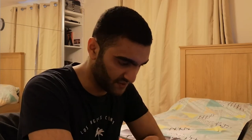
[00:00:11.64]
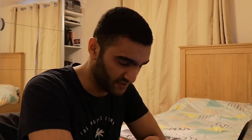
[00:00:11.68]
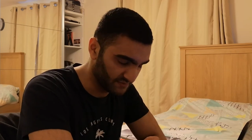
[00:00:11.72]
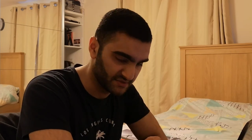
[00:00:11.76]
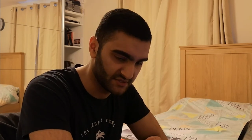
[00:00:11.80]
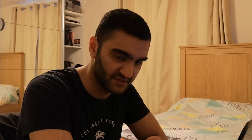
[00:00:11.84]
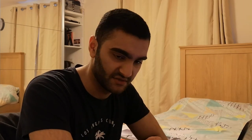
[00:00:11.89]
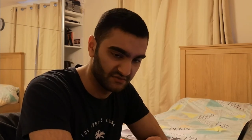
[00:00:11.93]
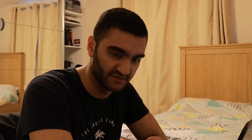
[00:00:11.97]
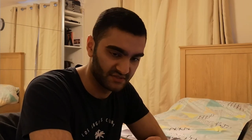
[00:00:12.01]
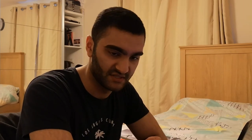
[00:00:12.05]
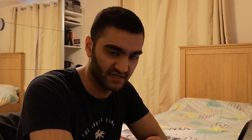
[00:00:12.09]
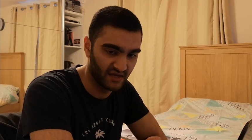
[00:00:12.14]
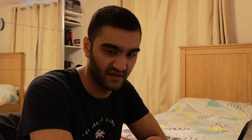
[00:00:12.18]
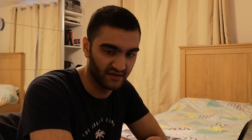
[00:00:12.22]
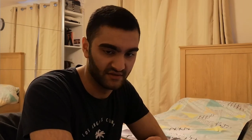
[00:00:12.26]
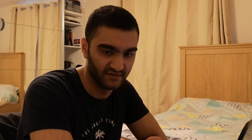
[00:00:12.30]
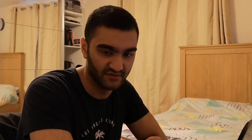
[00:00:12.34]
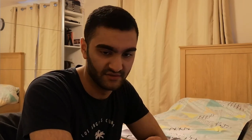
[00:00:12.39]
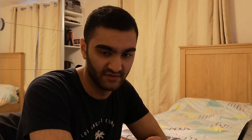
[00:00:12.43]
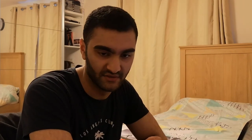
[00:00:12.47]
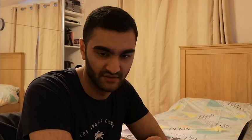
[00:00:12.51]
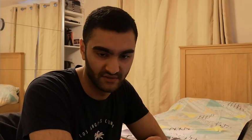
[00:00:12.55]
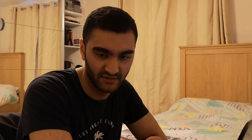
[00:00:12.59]
so
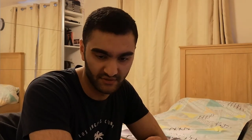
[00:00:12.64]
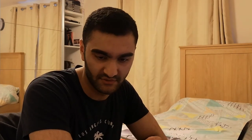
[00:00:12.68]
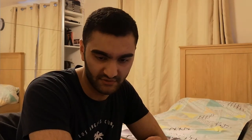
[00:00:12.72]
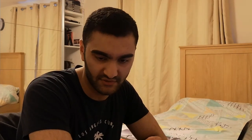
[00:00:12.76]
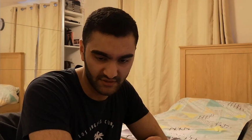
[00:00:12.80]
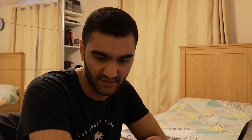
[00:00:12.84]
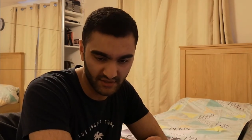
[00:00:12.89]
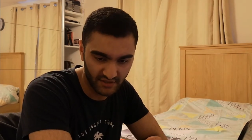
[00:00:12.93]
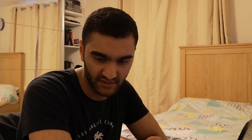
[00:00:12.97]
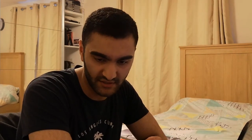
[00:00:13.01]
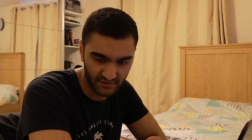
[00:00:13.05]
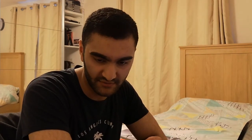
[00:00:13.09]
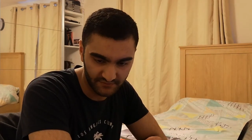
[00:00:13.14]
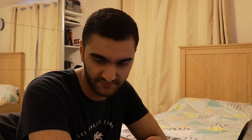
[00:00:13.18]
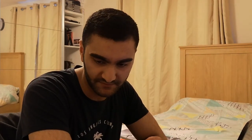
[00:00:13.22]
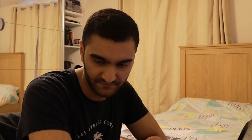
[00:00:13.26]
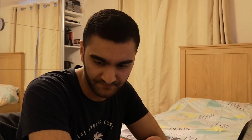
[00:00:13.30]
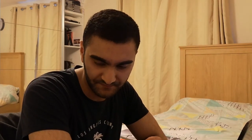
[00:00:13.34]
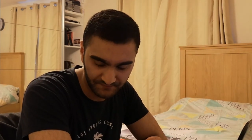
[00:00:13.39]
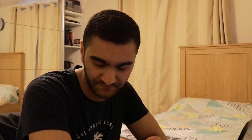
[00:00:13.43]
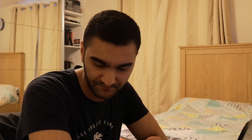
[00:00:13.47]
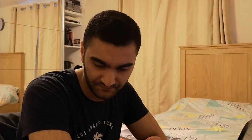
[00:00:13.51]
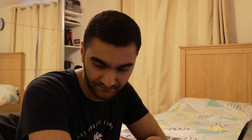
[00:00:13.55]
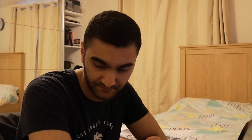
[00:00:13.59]
tired. Okay.
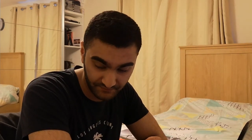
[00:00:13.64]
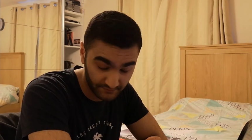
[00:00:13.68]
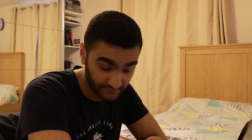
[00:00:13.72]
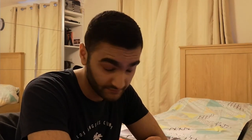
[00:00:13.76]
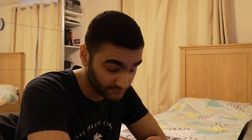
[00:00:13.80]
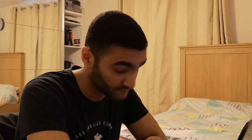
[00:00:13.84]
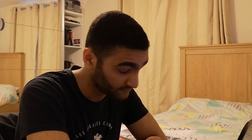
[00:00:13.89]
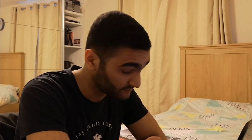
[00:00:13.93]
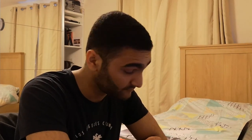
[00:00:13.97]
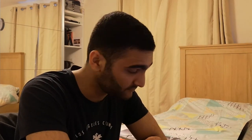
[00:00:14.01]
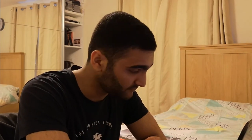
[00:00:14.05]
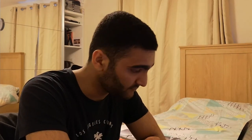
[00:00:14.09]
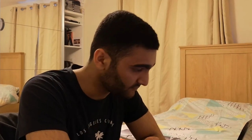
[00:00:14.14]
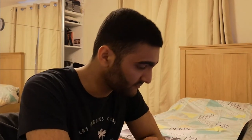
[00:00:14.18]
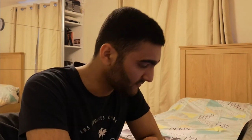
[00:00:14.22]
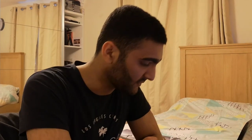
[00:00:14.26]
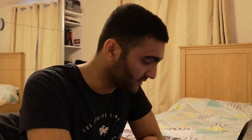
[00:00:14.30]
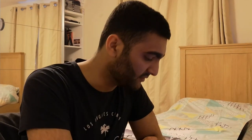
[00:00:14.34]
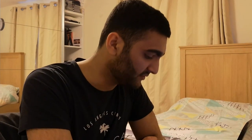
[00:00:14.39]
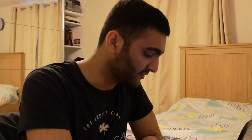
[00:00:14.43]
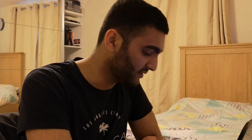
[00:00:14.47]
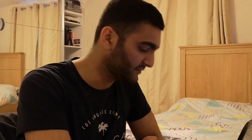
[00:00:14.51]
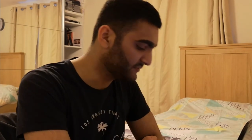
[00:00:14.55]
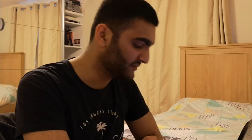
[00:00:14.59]

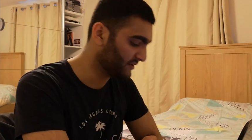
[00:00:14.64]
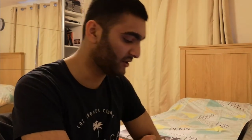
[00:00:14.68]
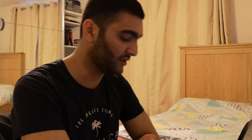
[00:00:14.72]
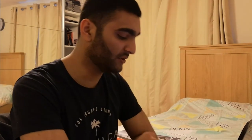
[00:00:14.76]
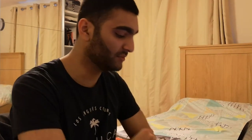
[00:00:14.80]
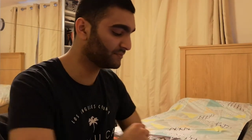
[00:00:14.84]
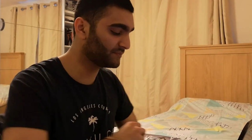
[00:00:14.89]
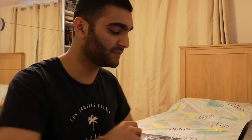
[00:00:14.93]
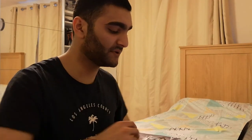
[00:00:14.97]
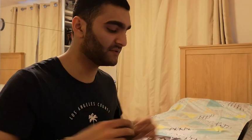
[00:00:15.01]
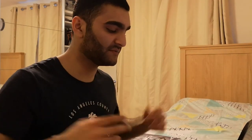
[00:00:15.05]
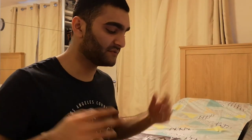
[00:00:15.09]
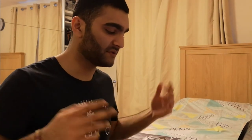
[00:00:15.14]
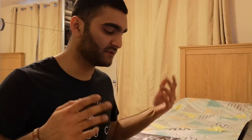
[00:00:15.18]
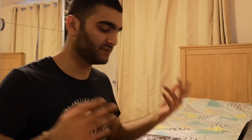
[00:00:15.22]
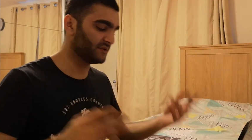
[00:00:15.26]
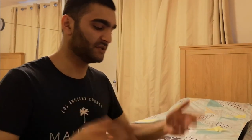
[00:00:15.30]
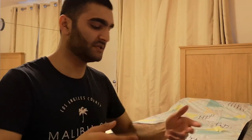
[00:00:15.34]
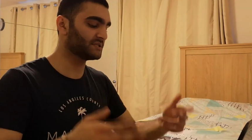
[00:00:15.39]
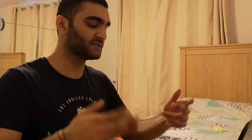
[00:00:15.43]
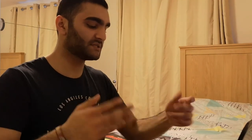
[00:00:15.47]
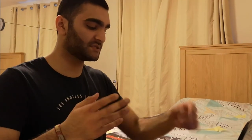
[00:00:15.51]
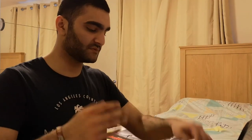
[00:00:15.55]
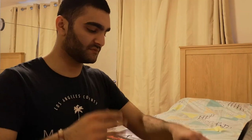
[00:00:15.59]
All right, hopefully
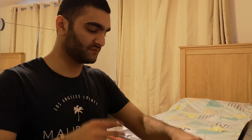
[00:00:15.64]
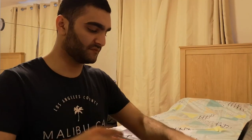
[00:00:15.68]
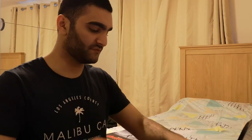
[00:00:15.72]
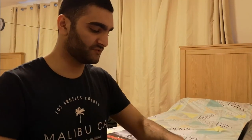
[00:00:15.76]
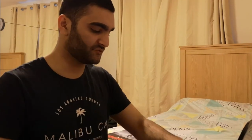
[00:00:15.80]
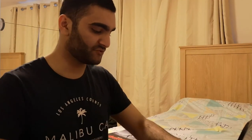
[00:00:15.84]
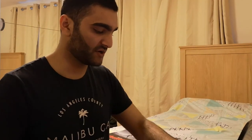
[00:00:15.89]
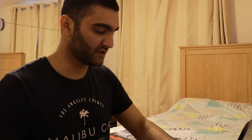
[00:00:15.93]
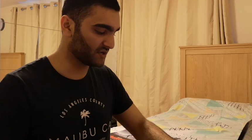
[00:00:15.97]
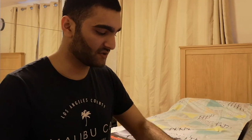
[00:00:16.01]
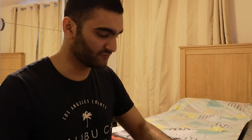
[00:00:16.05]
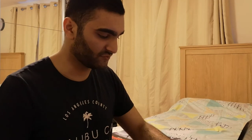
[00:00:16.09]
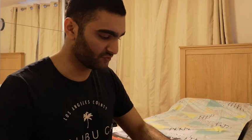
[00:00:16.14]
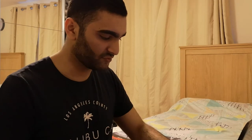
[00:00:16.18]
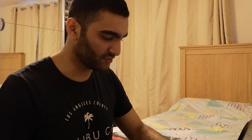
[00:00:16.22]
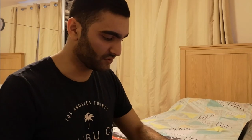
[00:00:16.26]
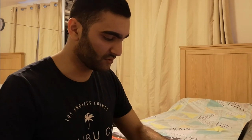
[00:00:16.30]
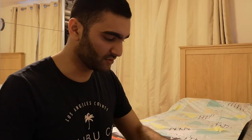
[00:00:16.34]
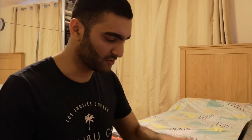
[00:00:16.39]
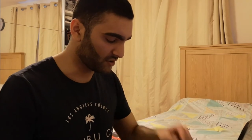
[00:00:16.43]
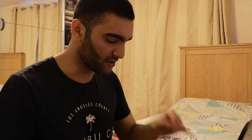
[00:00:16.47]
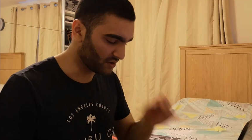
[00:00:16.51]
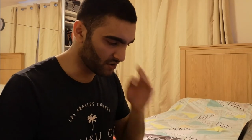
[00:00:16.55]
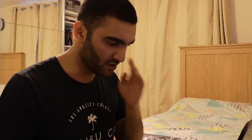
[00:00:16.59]
this trailer
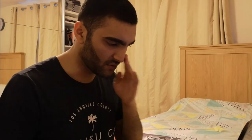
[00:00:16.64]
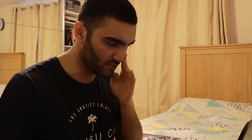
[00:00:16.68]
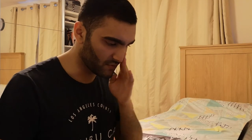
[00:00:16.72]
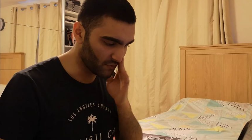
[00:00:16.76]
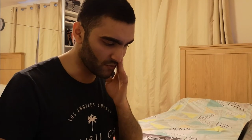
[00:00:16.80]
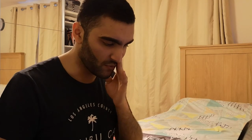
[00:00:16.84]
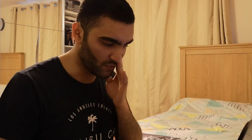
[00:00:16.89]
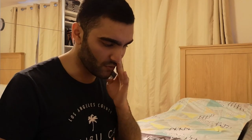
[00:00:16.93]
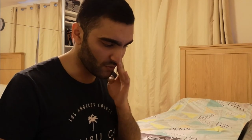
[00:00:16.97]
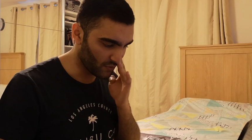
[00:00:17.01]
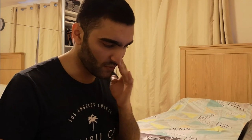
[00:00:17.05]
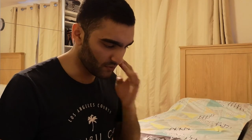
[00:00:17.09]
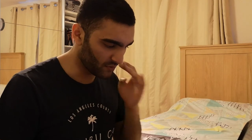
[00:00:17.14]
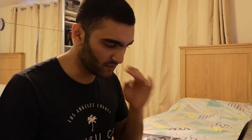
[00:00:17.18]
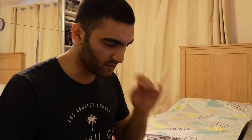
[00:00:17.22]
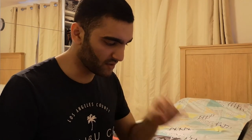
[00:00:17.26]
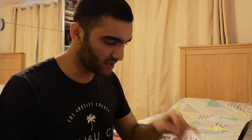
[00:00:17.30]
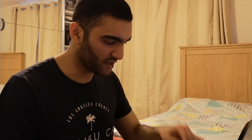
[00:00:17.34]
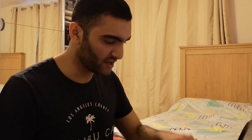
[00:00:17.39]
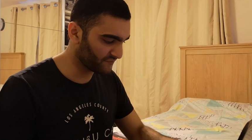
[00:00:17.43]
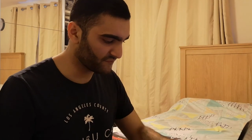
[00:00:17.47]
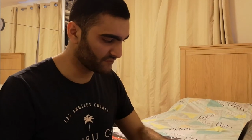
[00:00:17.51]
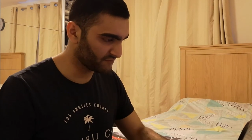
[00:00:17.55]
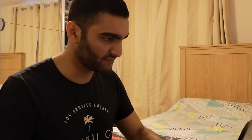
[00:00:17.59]
will
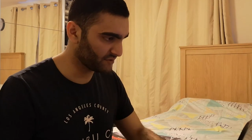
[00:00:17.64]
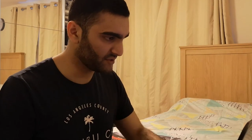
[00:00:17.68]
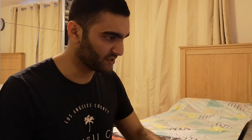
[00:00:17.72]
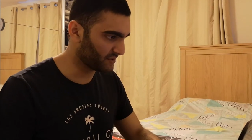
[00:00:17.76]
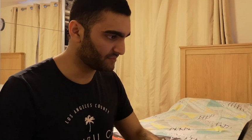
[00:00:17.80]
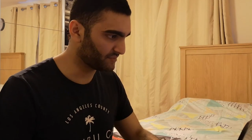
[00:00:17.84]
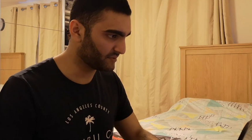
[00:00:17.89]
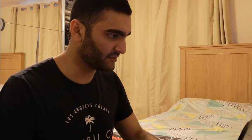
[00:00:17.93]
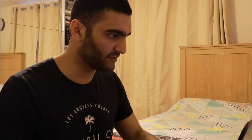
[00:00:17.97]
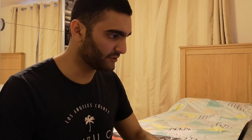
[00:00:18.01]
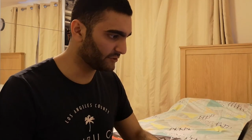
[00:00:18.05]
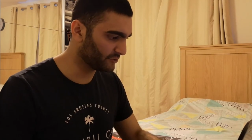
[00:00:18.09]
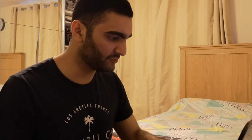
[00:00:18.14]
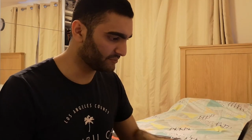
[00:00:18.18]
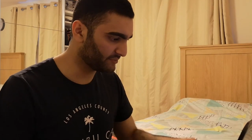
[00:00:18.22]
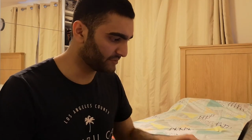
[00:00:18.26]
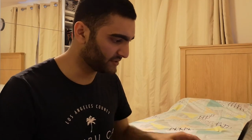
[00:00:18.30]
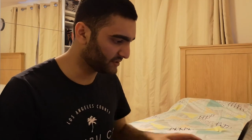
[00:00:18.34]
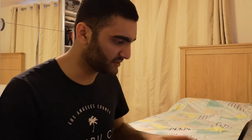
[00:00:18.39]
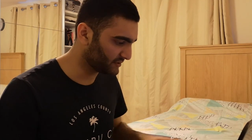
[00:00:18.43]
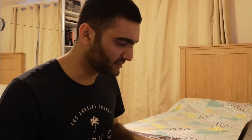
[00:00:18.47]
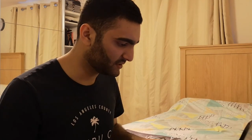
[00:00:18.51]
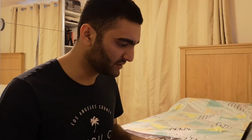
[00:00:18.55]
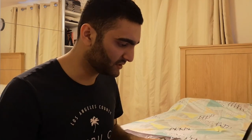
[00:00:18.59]
liven me up a little
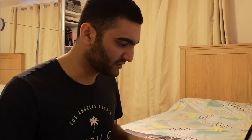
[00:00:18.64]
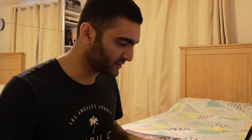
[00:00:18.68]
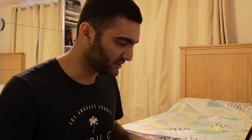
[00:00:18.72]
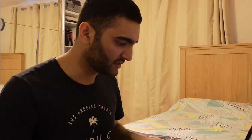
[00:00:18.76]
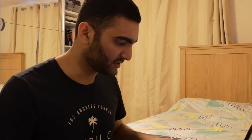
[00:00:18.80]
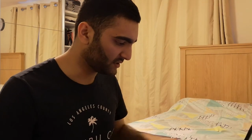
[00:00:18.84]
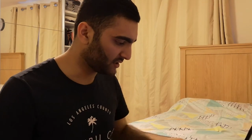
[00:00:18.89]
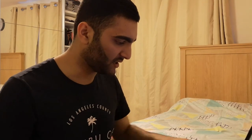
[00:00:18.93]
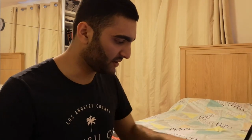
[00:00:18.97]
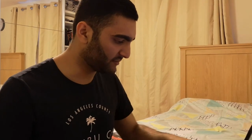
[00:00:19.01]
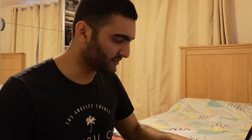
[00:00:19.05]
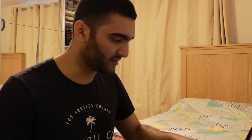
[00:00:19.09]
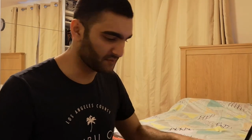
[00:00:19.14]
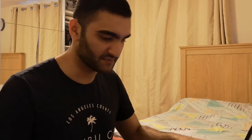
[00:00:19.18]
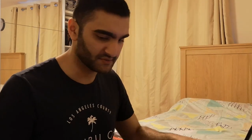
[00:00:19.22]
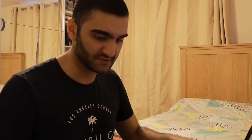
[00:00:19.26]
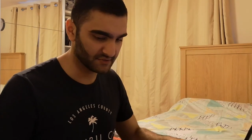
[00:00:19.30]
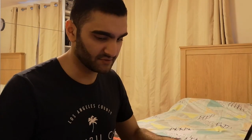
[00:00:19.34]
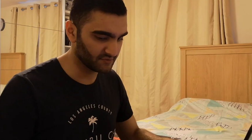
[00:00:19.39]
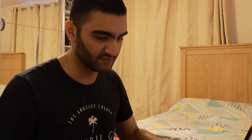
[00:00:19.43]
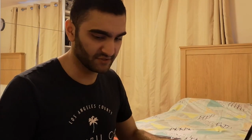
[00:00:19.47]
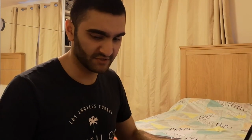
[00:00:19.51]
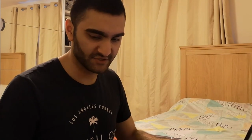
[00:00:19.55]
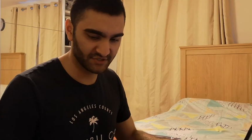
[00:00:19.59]
bit. I am
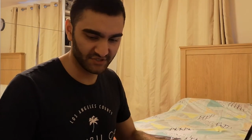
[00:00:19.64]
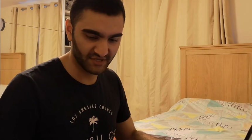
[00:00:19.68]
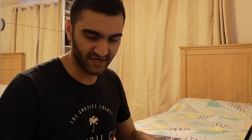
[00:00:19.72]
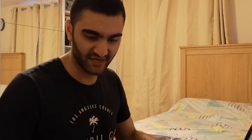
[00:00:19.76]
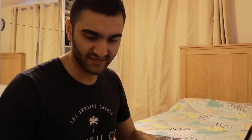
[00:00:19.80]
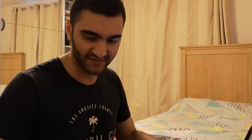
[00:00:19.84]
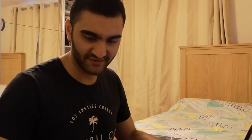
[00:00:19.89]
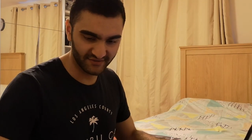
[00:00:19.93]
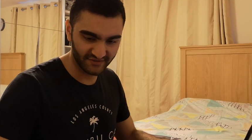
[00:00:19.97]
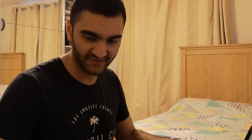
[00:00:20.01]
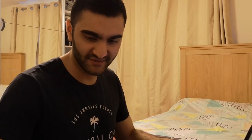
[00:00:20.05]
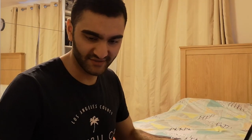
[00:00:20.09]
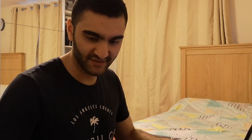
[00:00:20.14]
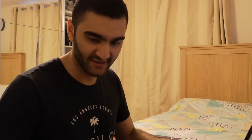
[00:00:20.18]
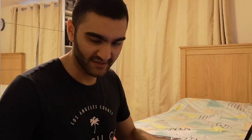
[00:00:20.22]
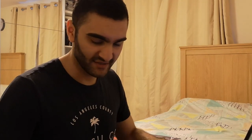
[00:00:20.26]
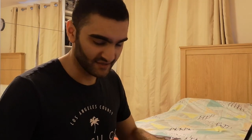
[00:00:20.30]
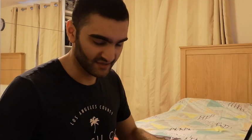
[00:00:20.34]
absolutely shattered.